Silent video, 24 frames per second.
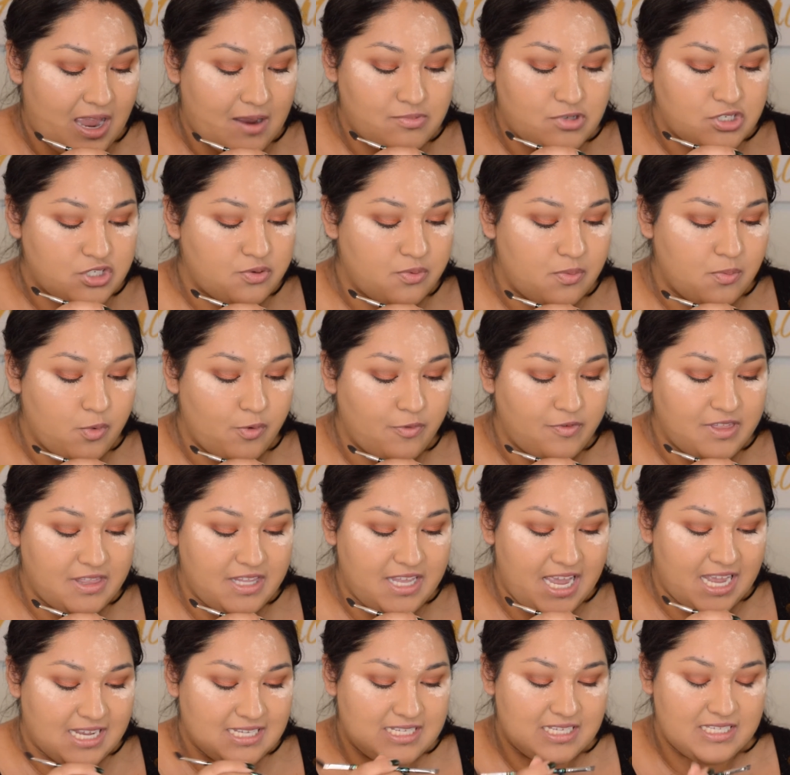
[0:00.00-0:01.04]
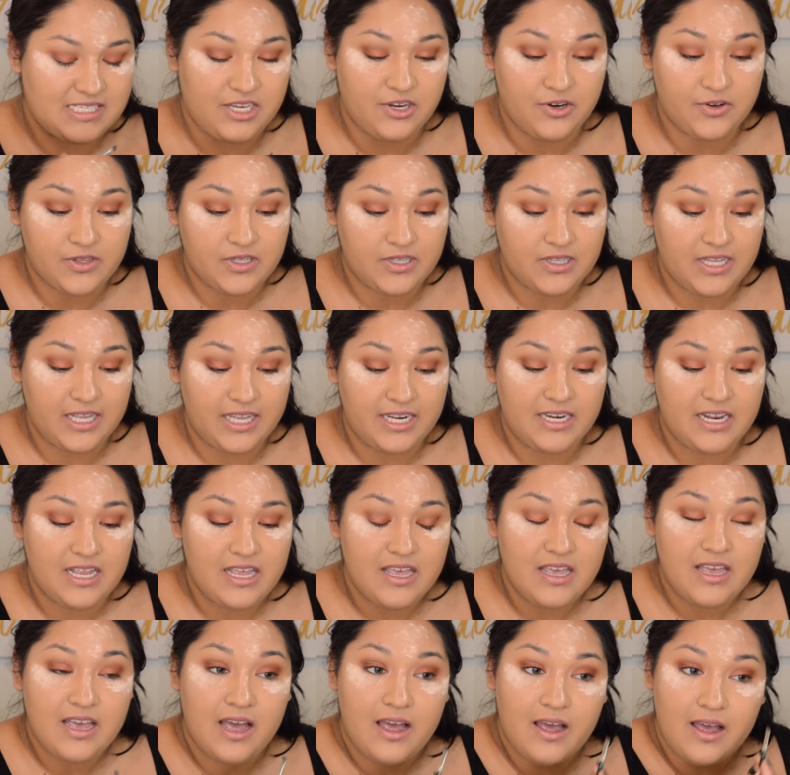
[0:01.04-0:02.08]
just removing the excess here on the lid,
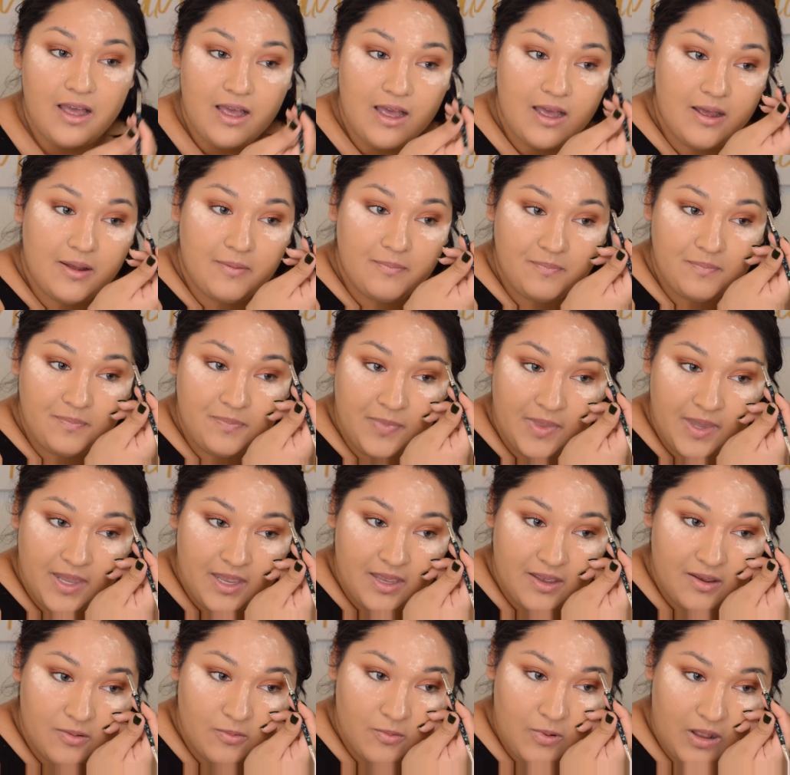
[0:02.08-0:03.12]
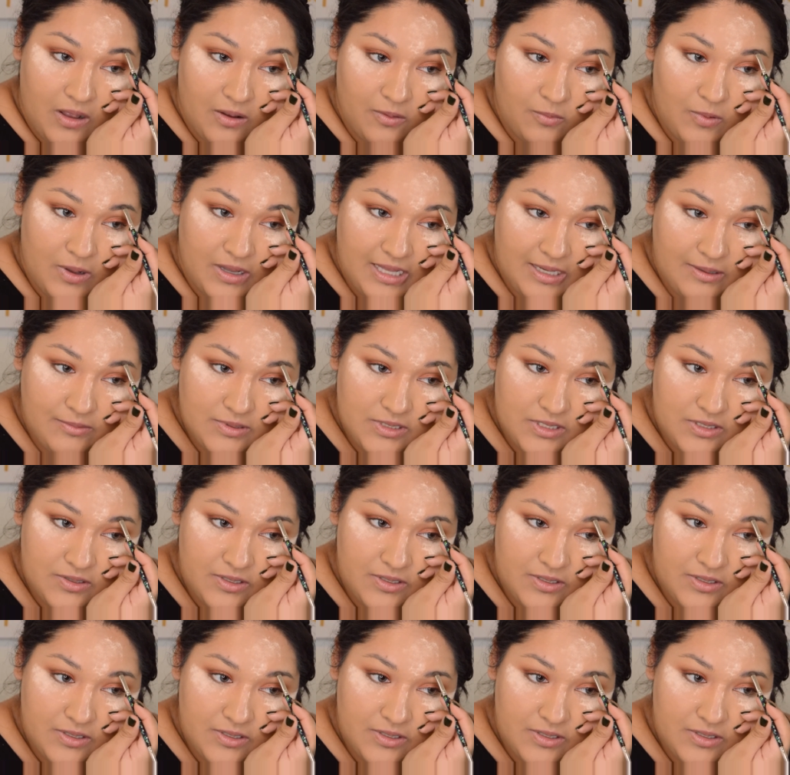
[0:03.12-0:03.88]
while I was